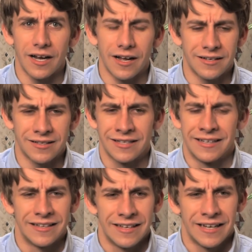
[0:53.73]
I
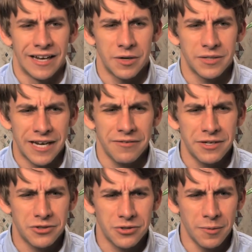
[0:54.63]
was
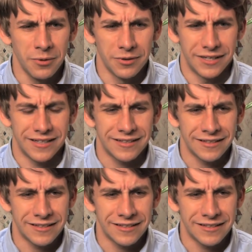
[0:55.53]
having trouble like